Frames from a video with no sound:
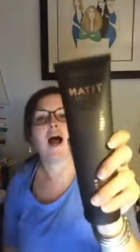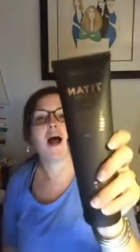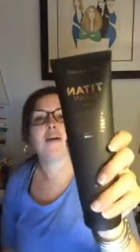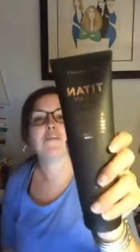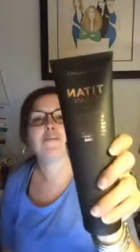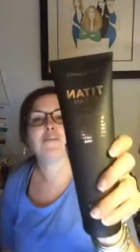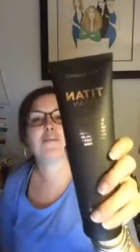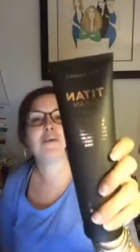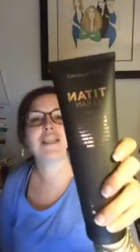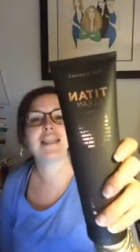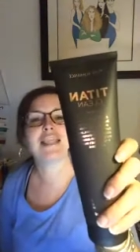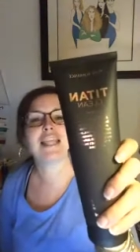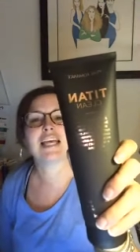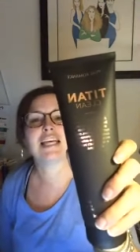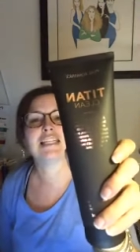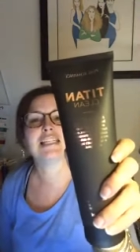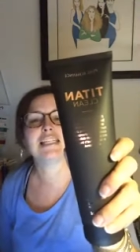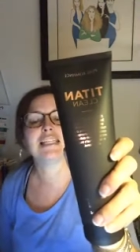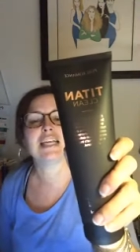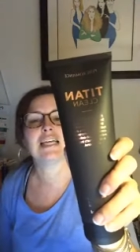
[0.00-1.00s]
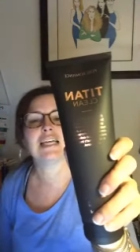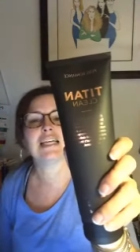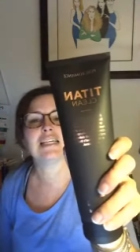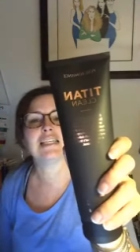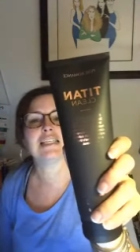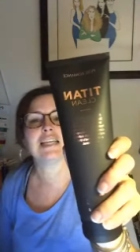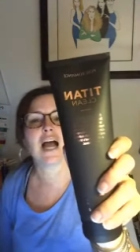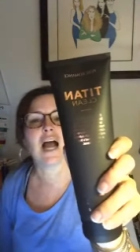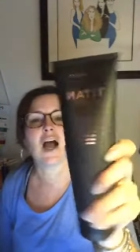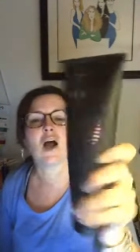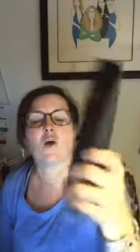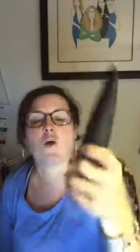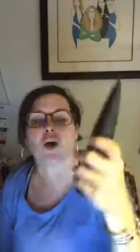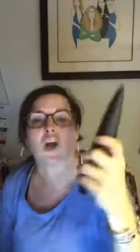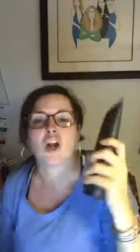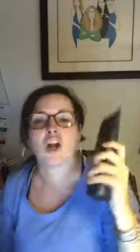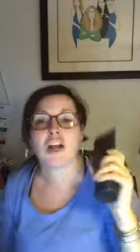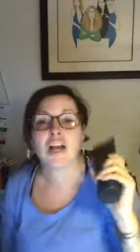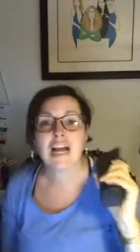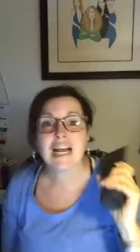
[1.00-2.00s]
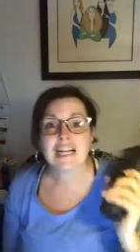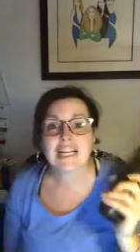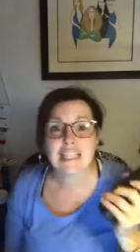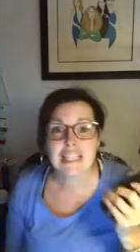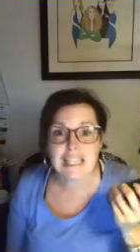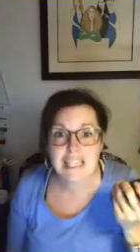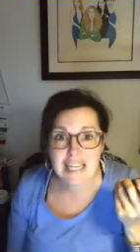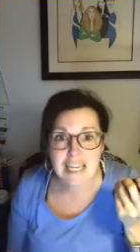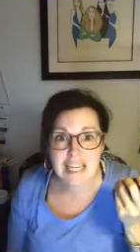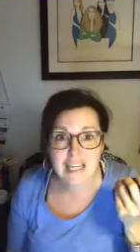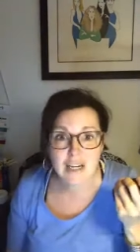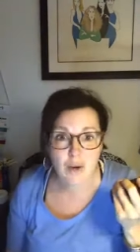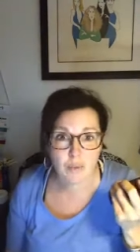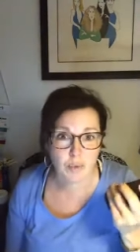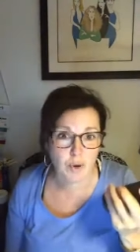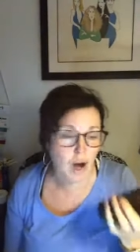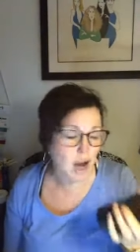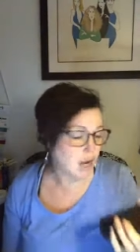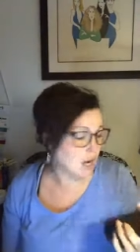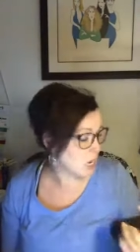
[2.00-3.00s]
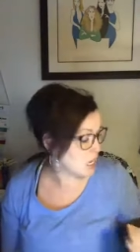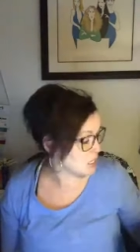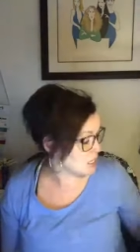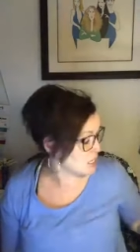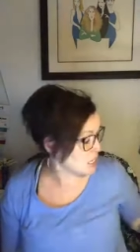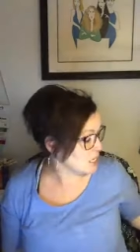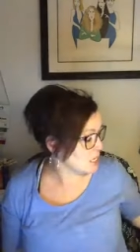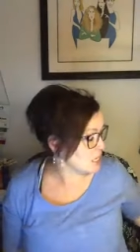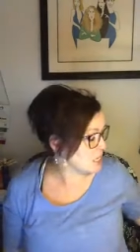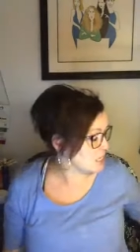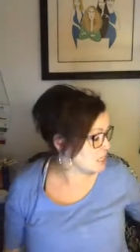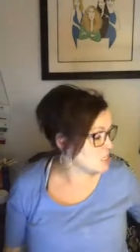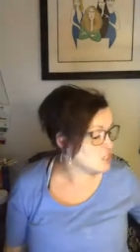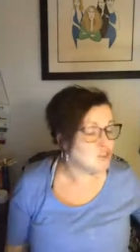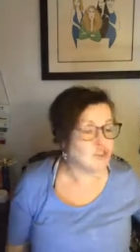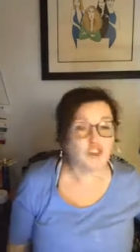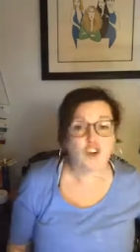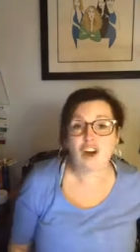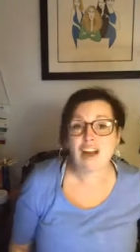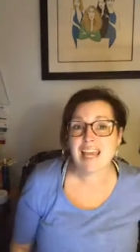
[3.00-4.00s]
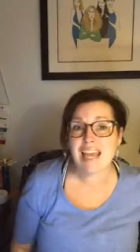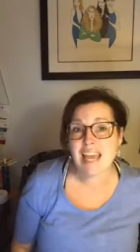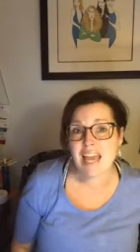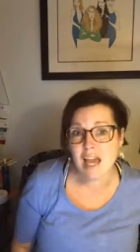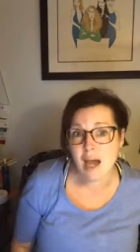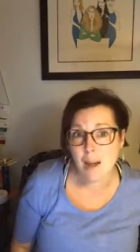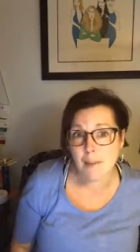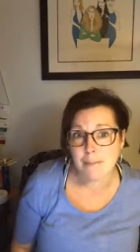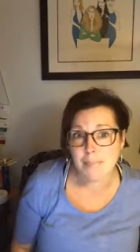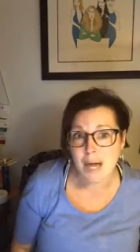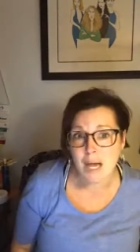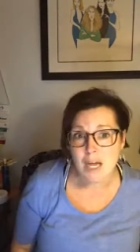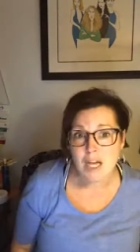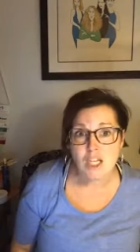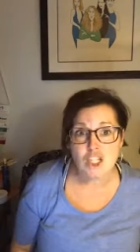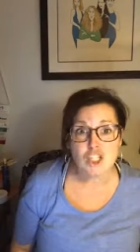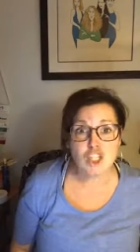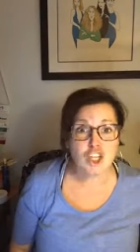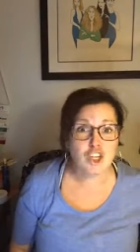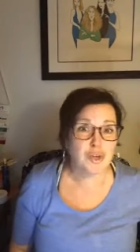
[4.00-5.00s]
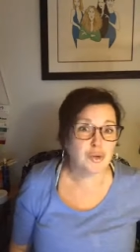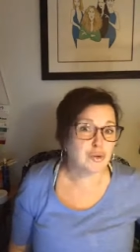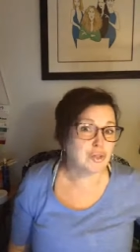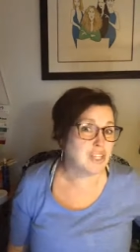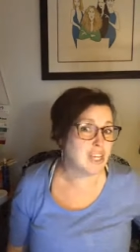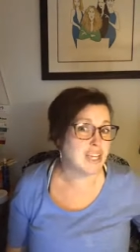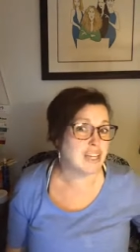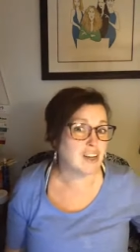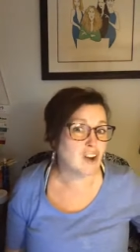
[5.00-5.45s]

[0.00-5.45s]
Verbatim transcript: Um, but this is our clean product and this is for him to use.